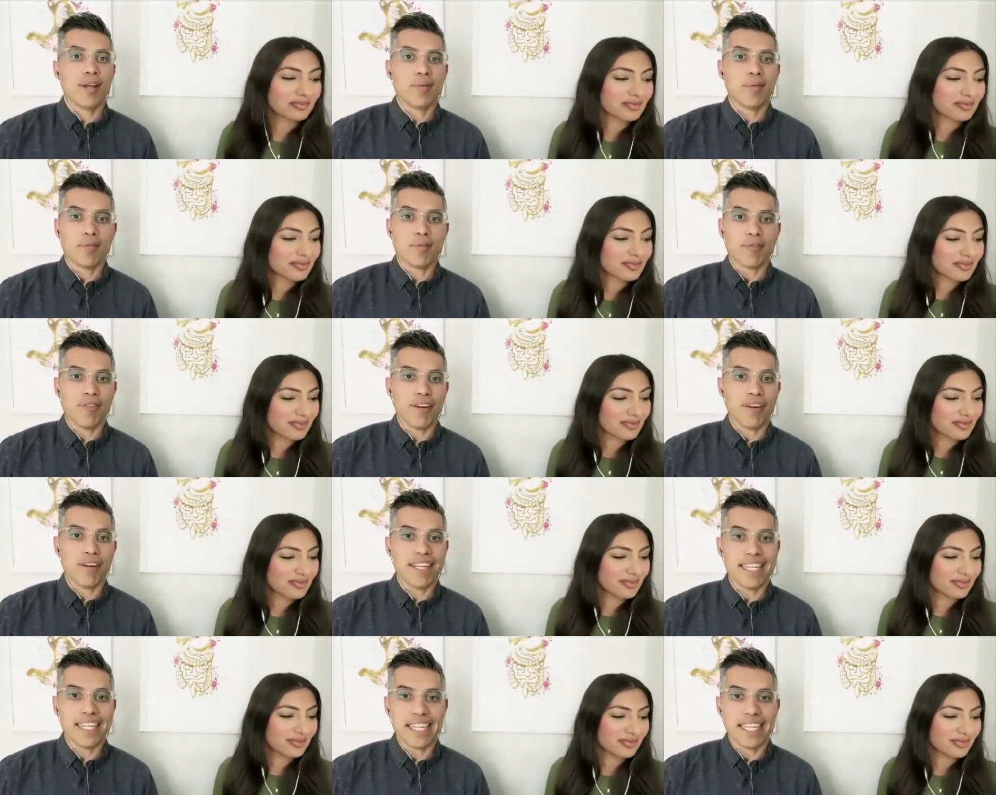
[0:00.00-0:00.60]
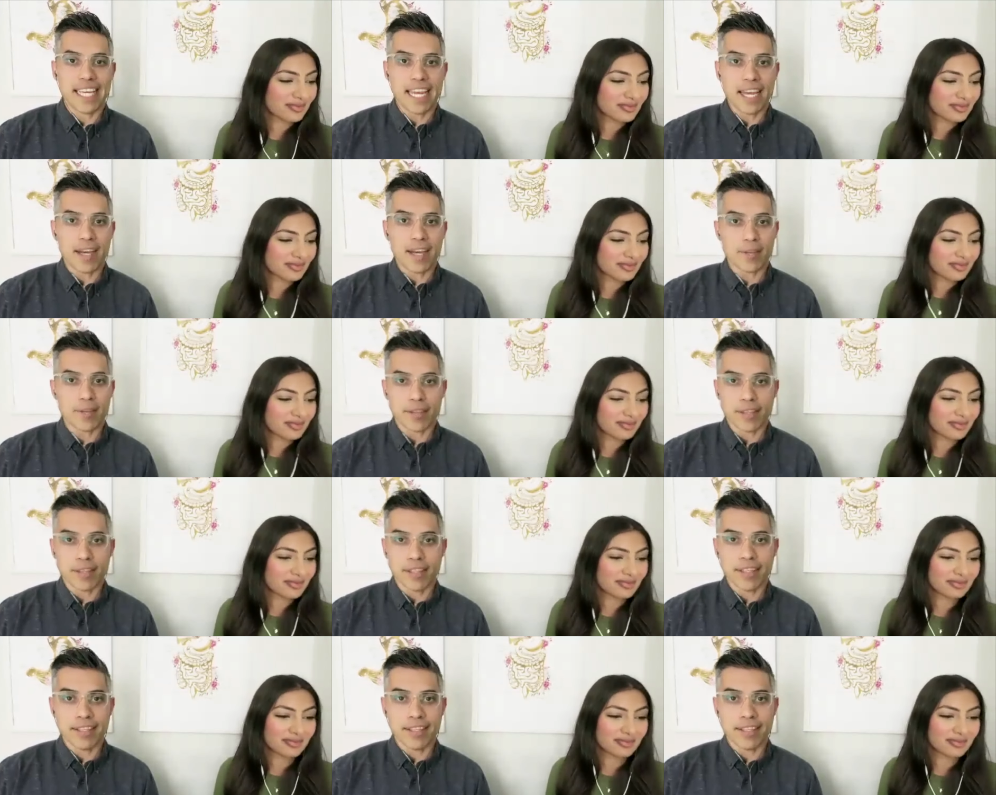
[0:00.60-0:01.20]
Speaker 1: We're finding out
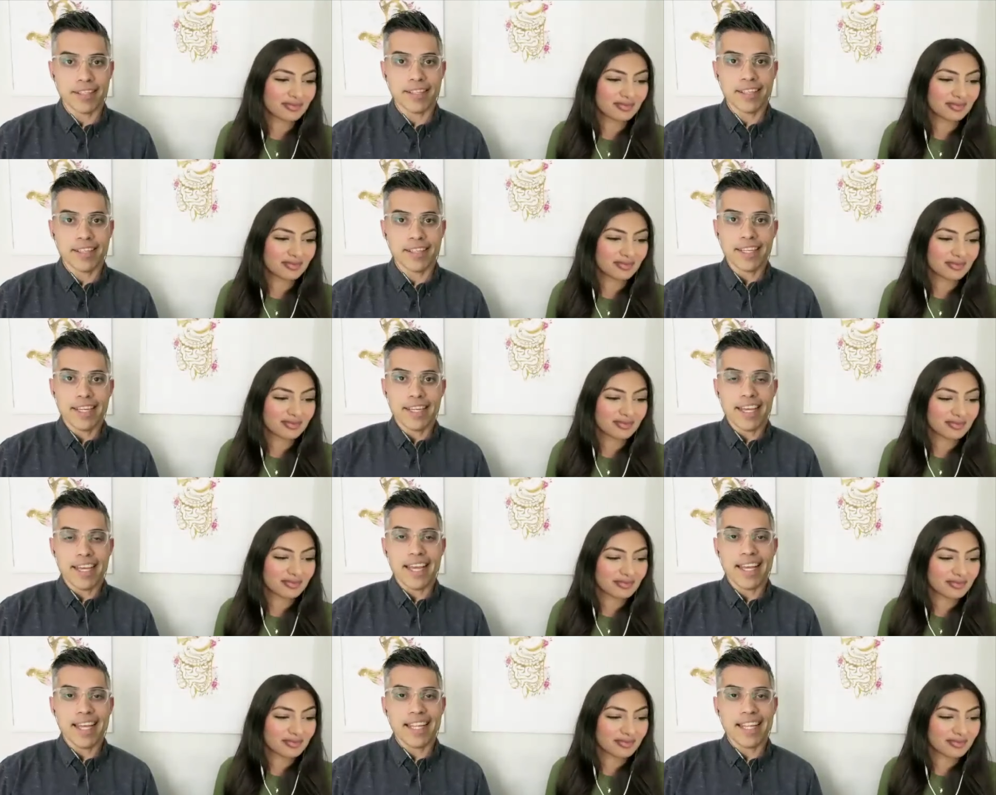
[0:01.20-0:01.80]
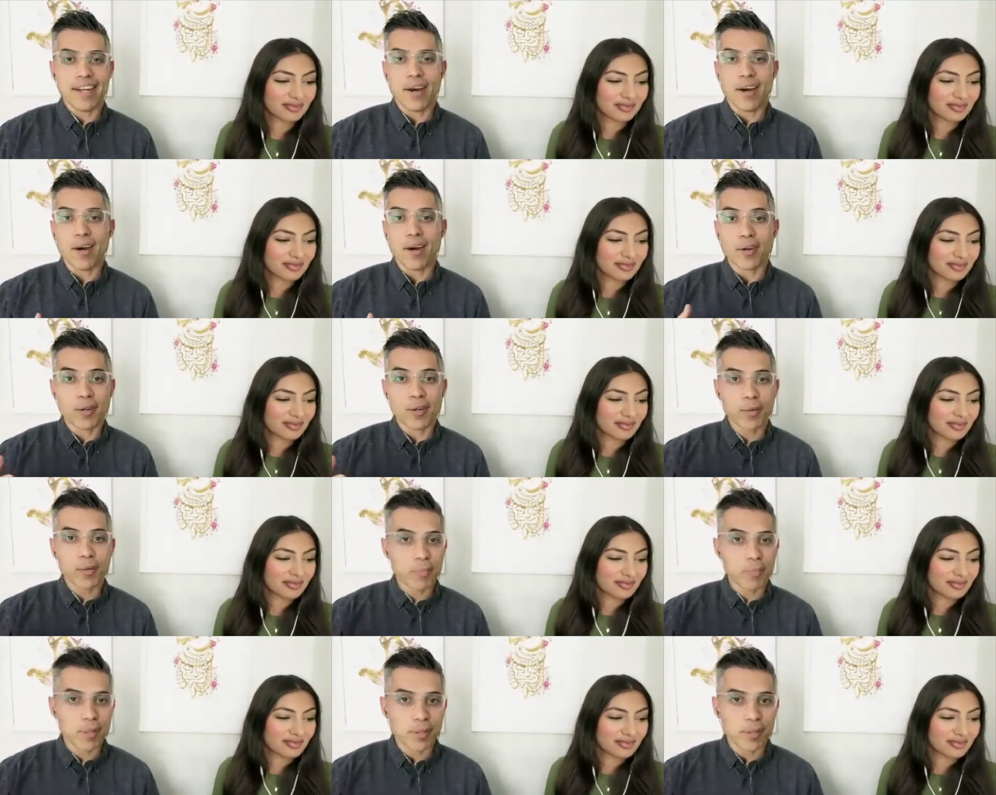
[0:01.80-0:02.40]
and and
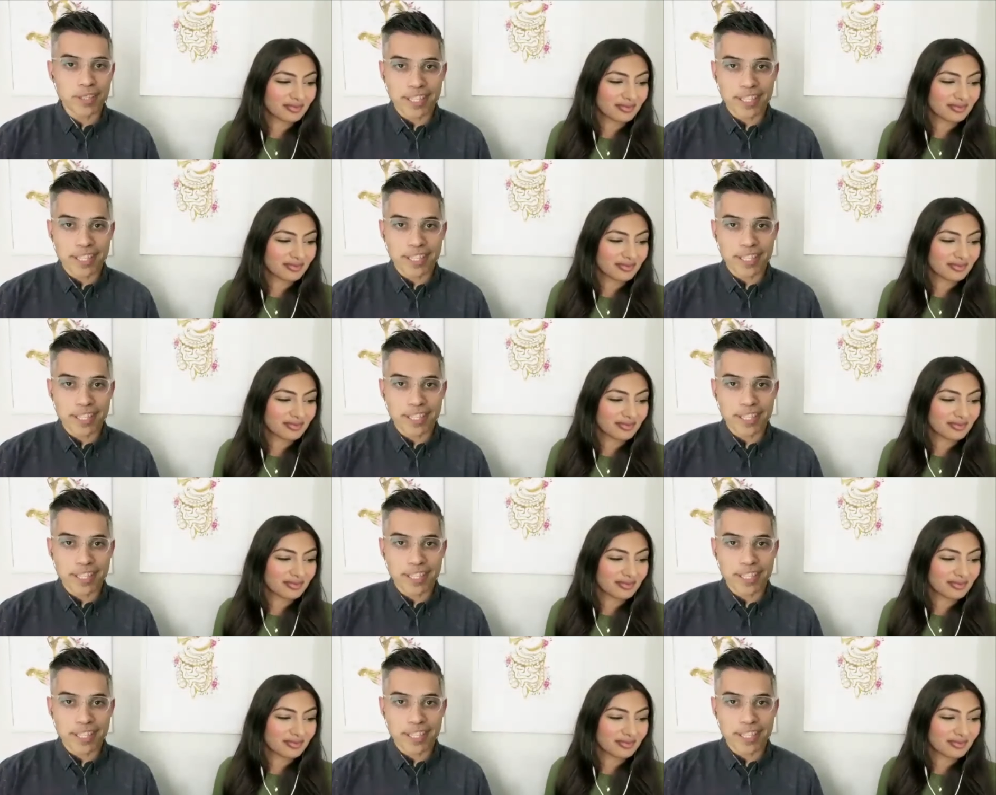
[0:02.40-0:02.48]
autoimmune